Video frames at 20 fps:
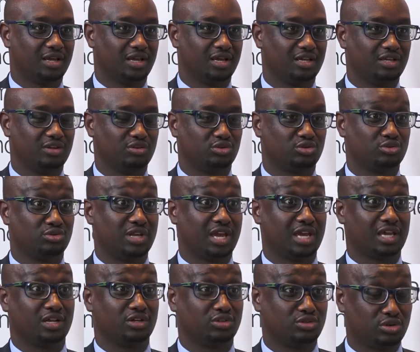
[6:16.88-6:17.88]
Okay. You know,
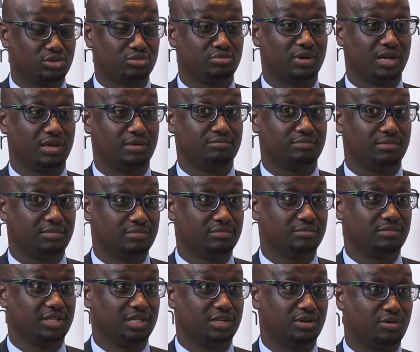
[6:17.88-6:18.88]
today I can talk to my,
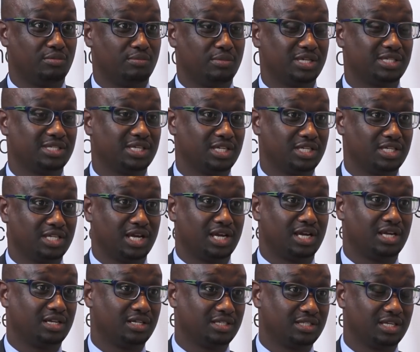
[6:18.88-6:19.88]
you know, messenger
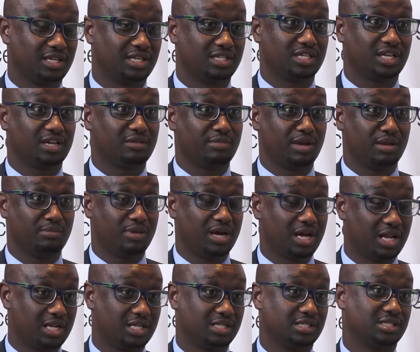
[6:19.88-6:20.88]
and say, check my
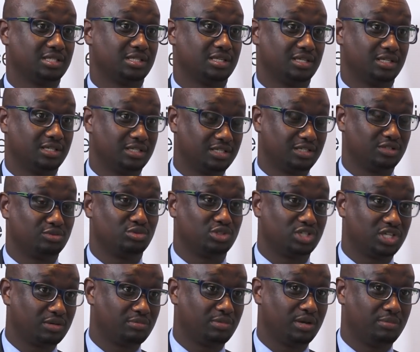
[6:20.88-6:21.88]
balance, and it will
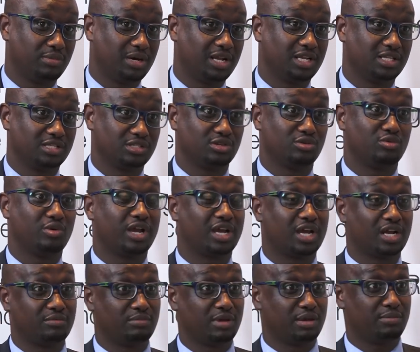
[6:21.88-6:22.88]
check my balance. So why
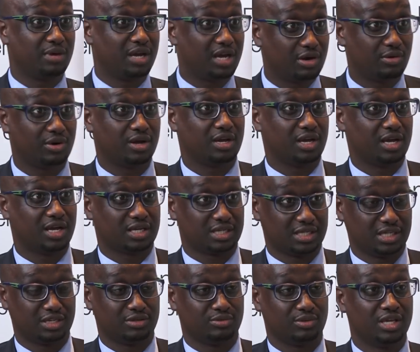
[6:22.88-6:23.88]
can't my bank
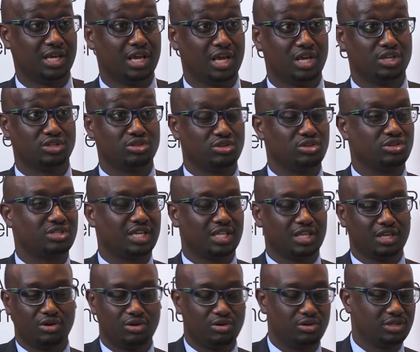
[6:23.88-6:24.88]
act that way? So those
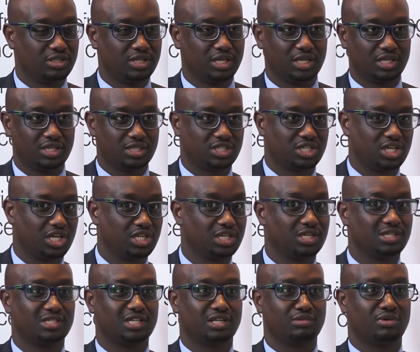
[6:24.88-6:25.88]
are all the
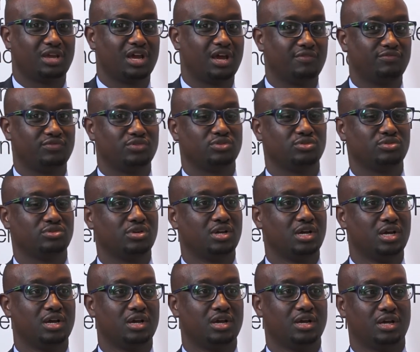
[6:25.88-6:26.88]
changes that we have
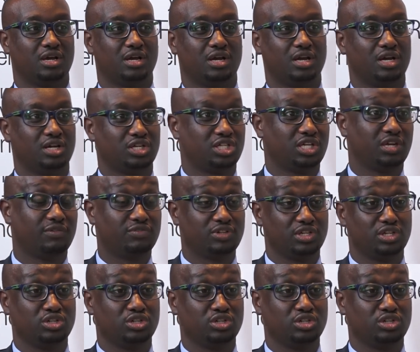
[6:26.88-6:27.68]
to shift